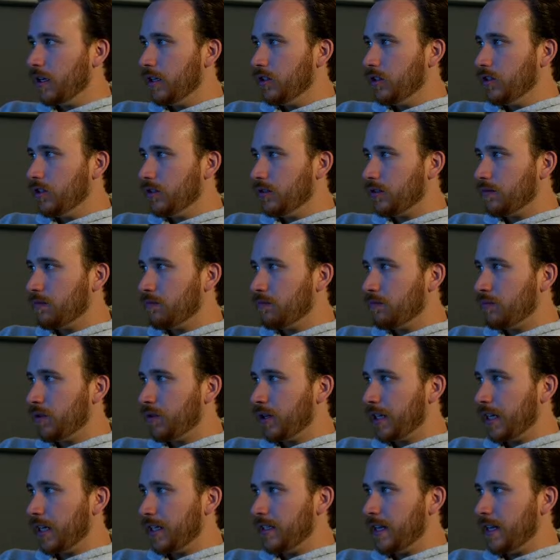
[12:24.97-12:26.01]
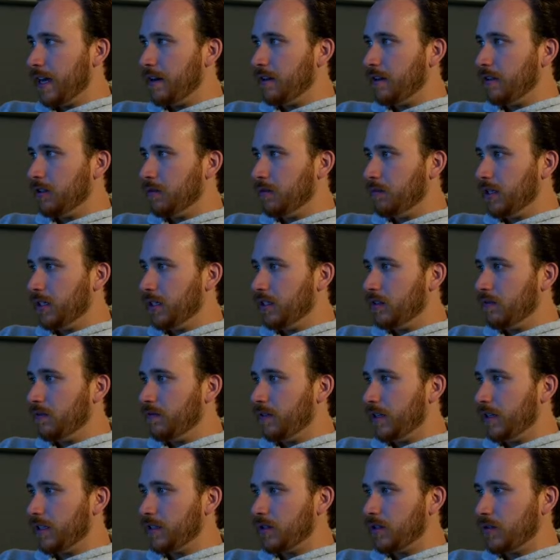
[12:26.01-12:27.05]
Just bring that down a little bit,
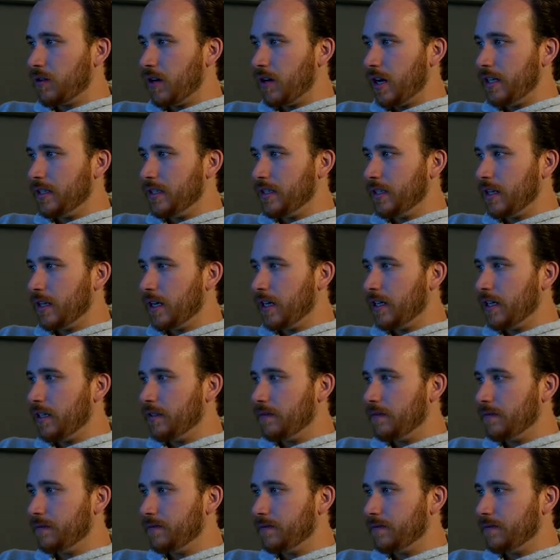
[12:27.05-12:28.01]
fix the horizon line.